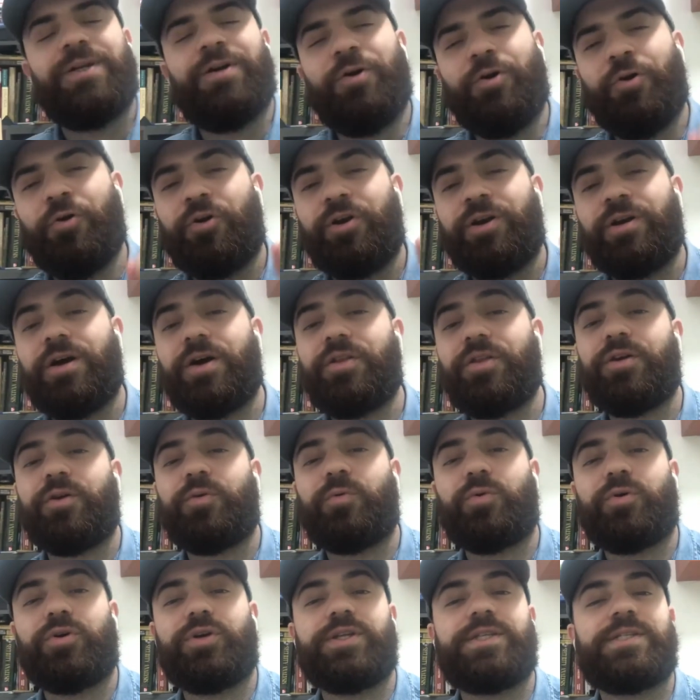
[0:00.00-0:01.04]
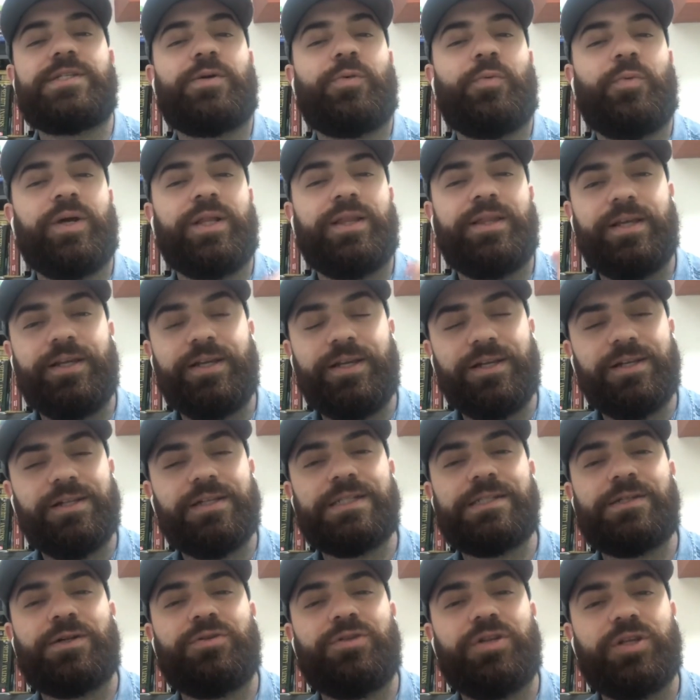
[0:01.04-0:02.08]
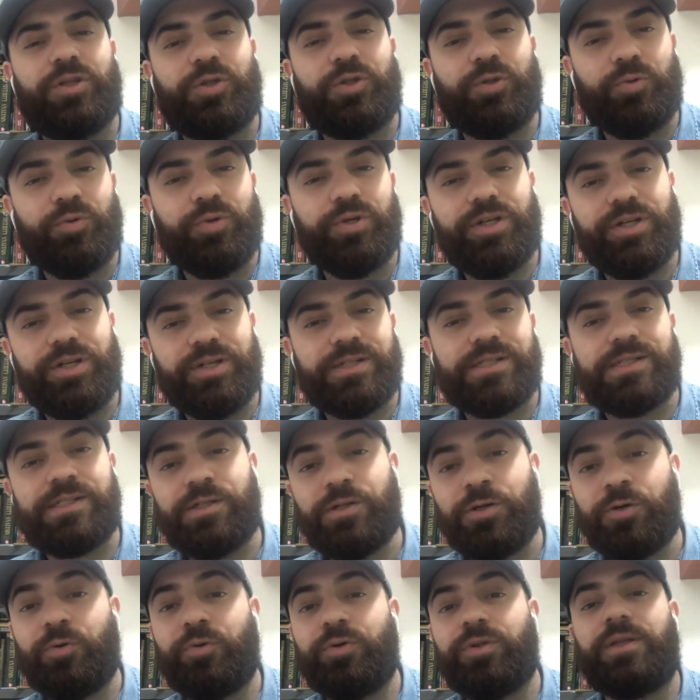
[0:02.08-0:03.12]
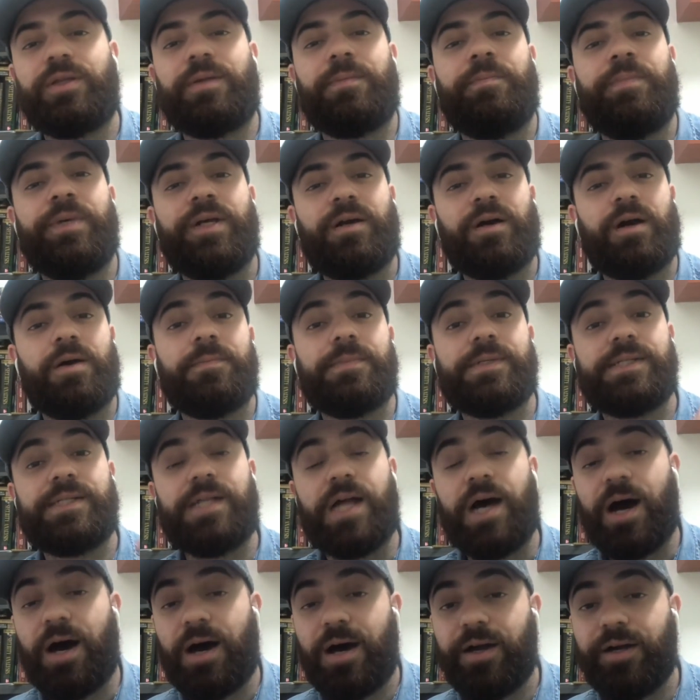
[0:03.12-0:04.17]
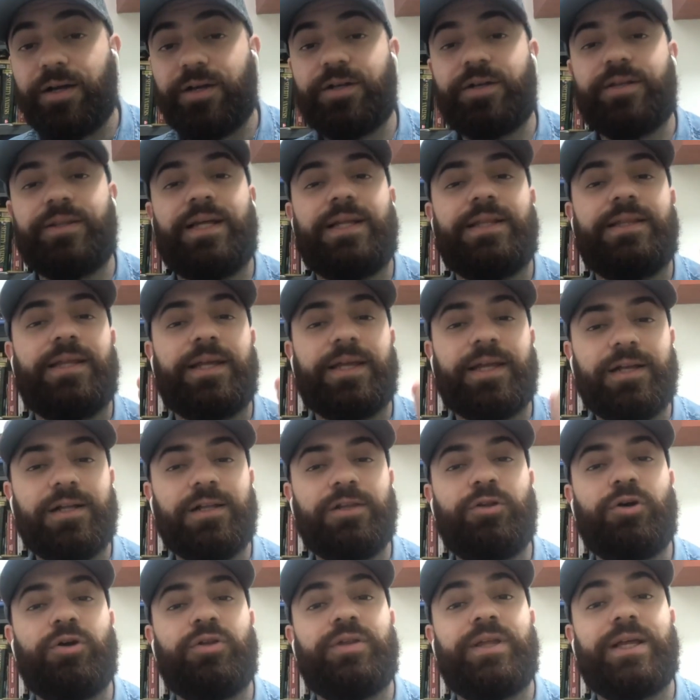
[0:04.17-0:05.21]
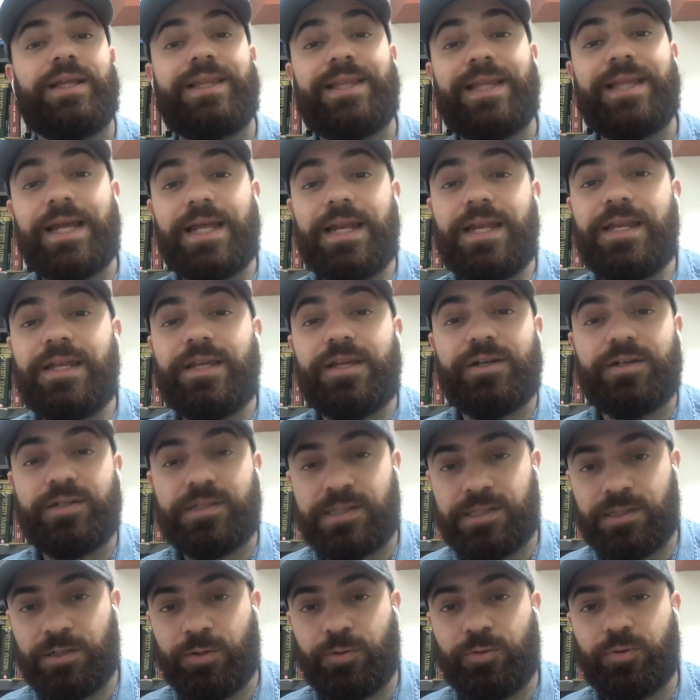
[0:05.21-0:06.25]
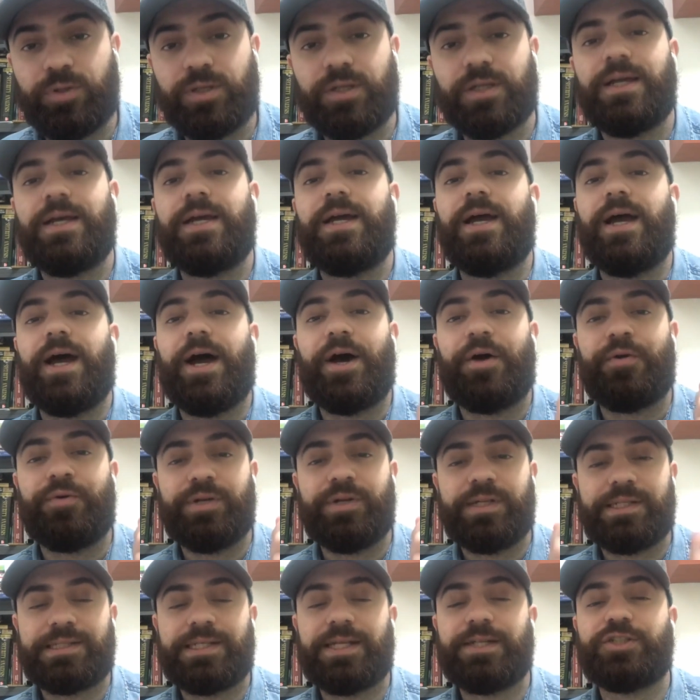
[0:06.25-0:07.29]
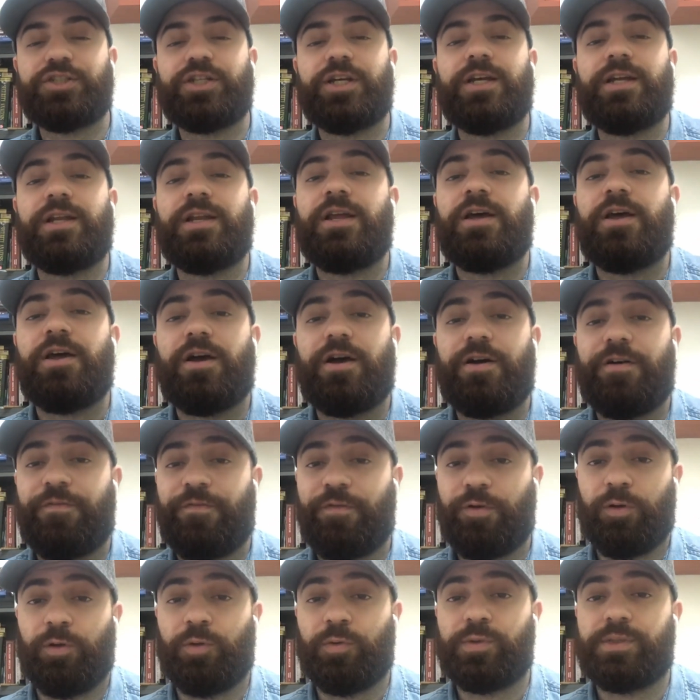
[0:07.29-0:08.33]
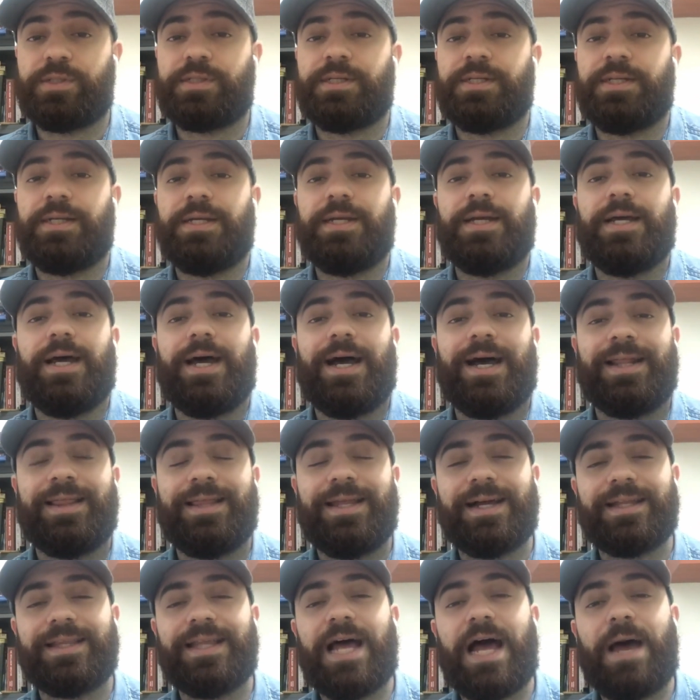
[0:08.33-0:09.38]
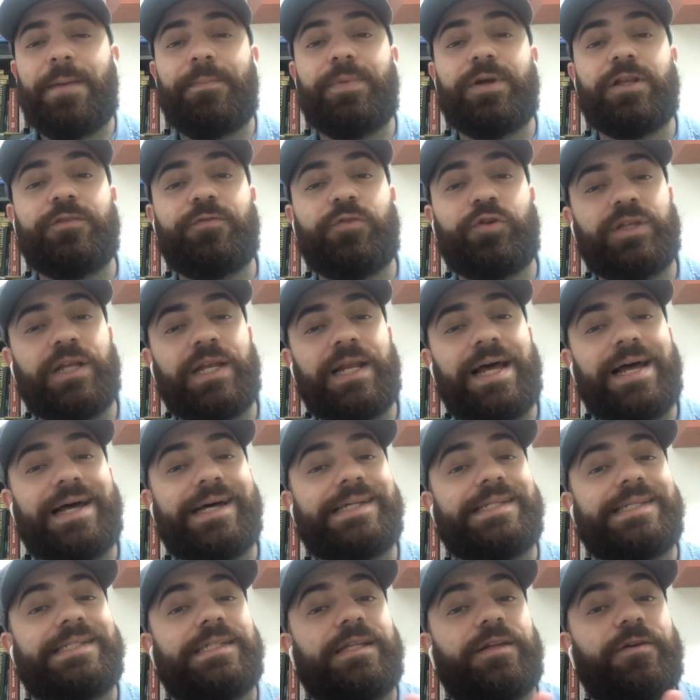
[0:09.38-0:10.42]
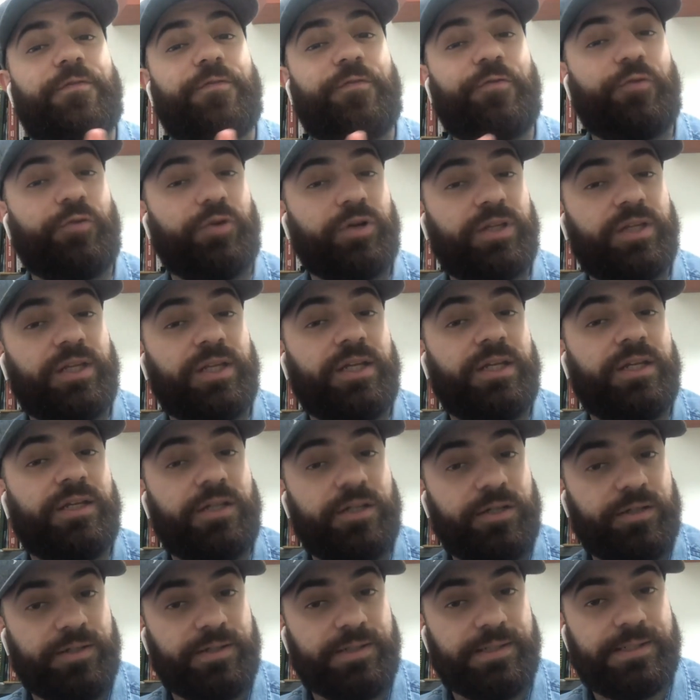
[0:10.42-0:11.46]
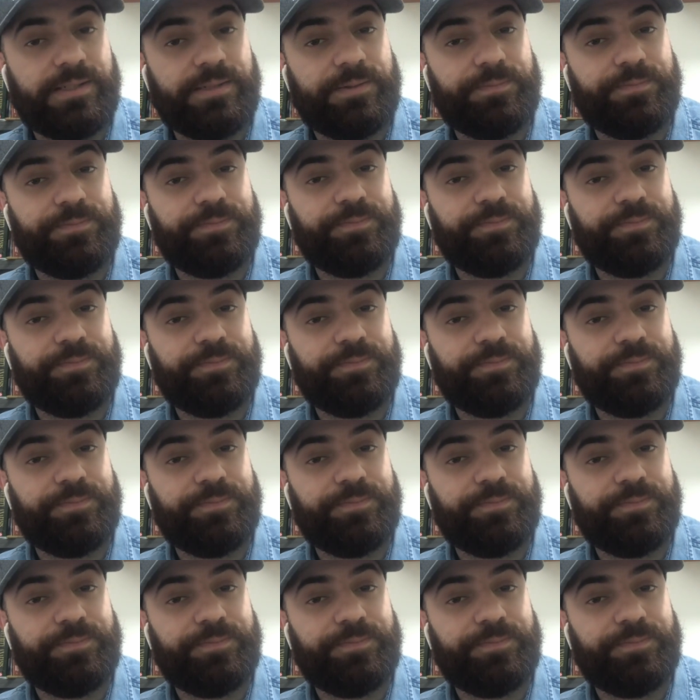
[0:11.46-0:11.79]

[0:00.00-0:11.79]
Or in other words, when the yields on the 2 years note becomes higher than the yield on the 10 years note, a recession follows. And that happened for the last 40 years.